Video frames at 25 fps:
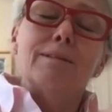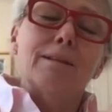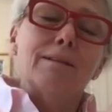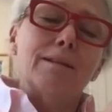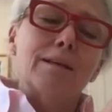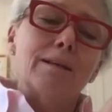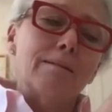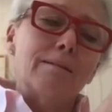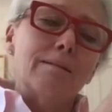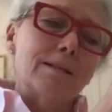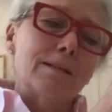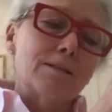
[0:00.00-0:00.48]

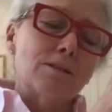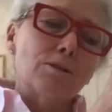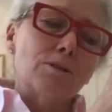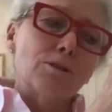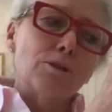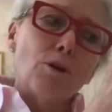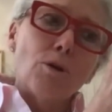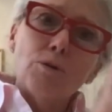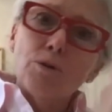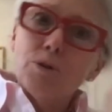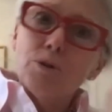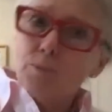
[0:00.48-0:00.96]
that, that's
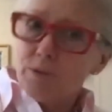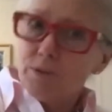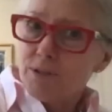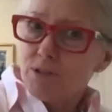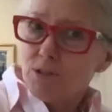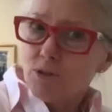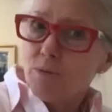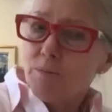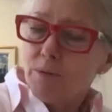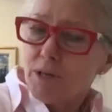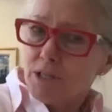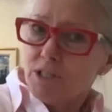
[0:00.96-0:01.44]
loaded with
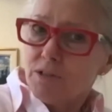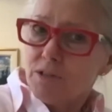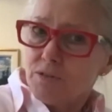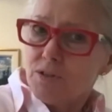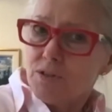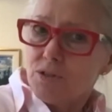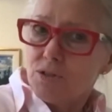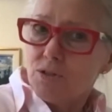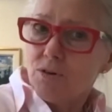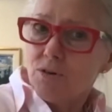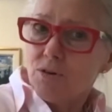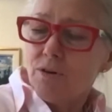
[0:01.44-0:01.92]
so much of a
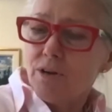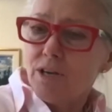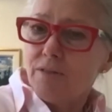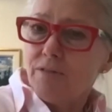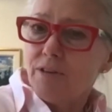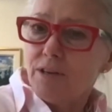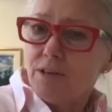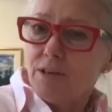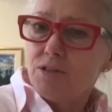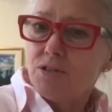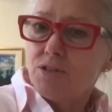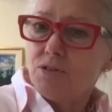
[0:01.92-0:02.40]
story of
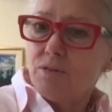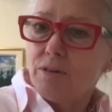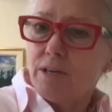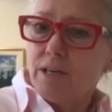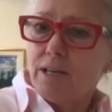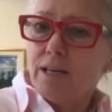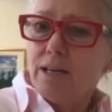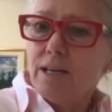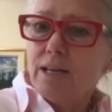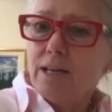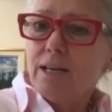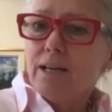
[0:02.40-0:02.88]
history,